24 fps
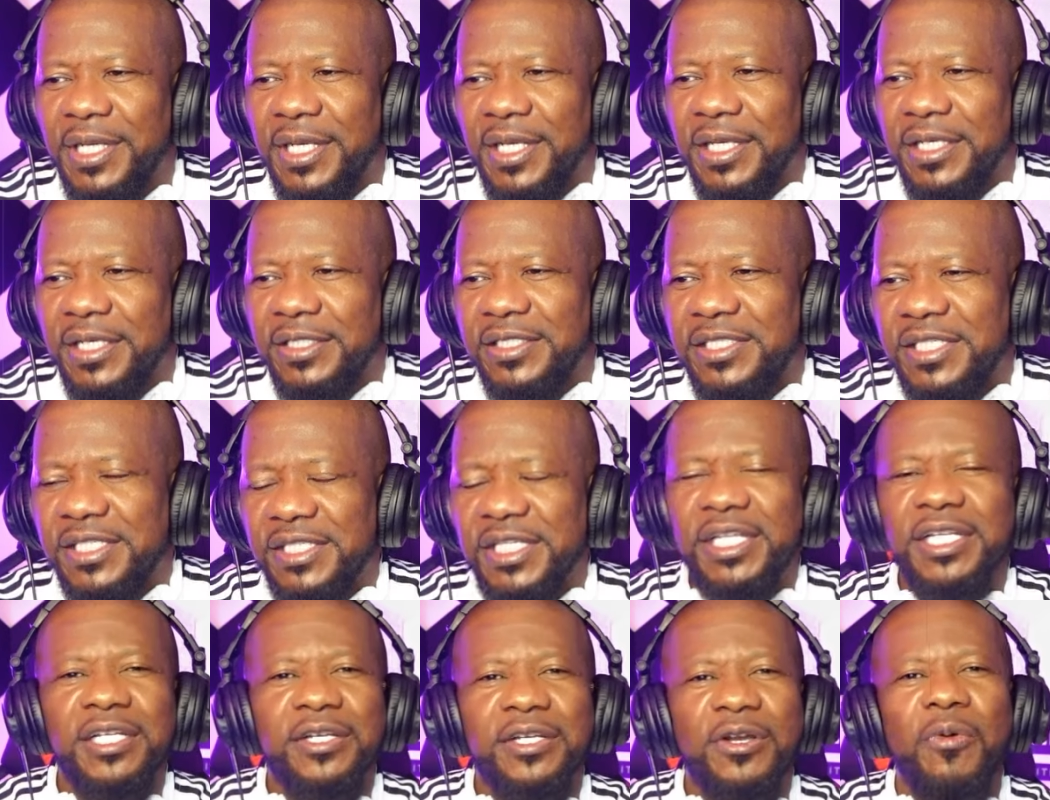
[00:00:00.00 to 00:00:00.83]
she need
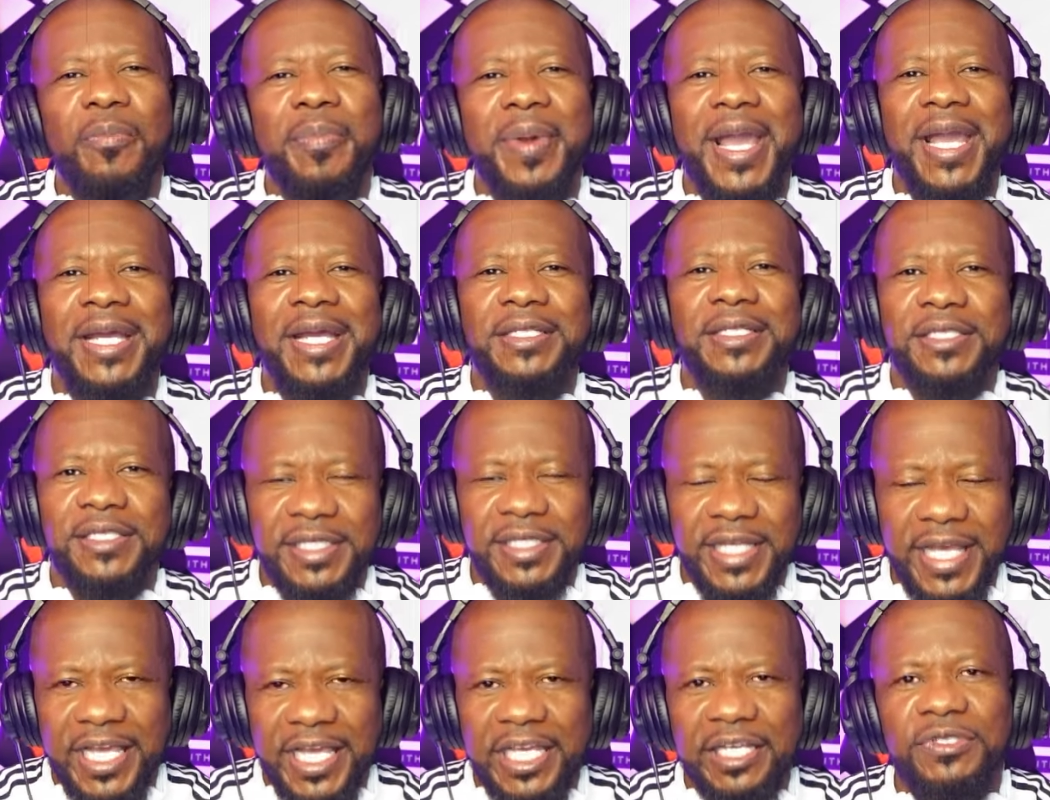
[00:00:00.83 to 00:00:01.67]
to go back to
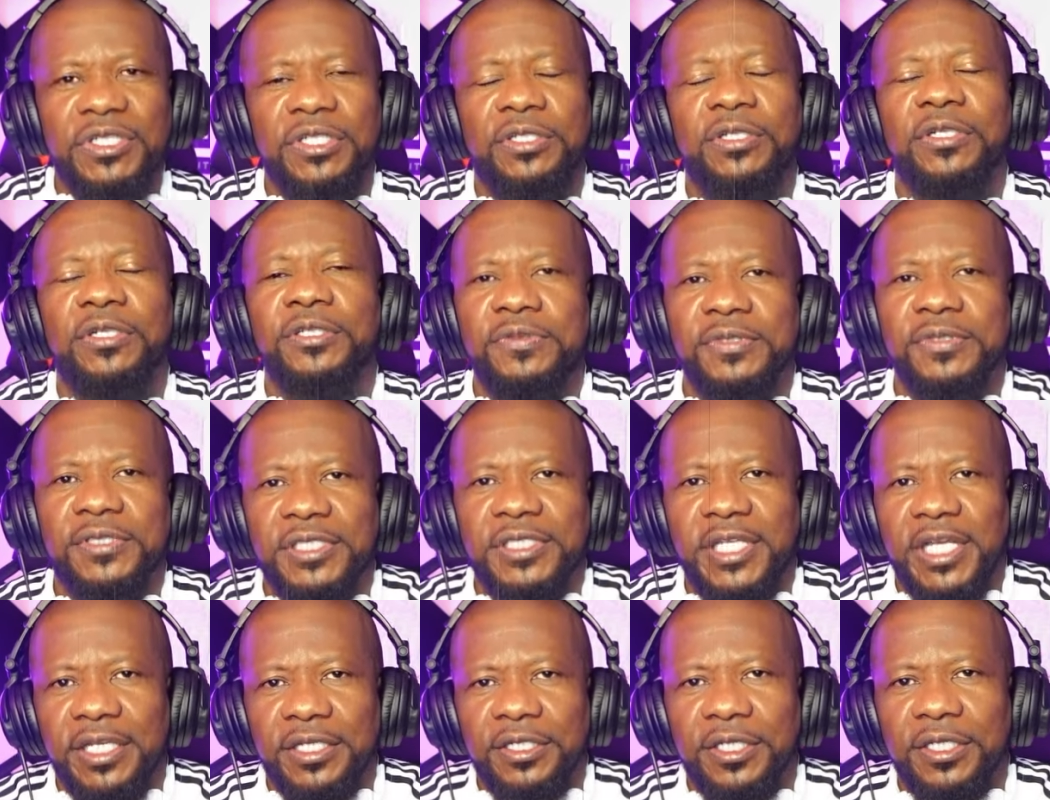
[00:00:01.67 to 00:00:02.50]
that if she's going to do
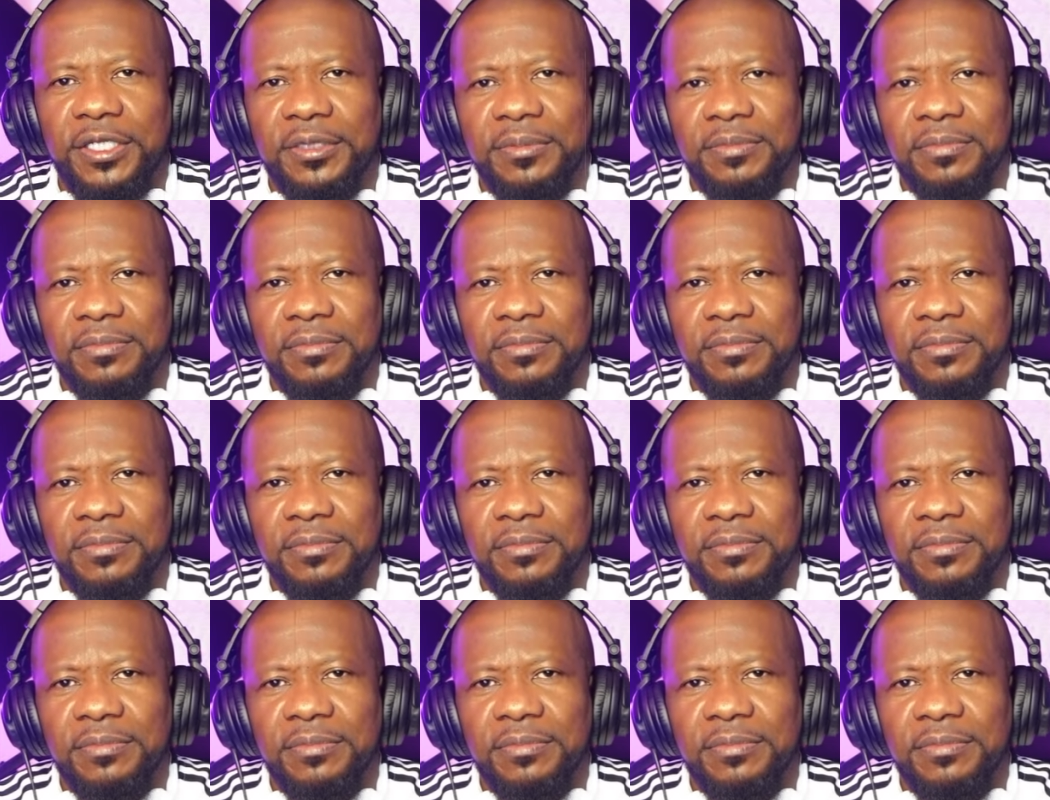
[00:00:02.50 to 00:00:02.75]
stand-up.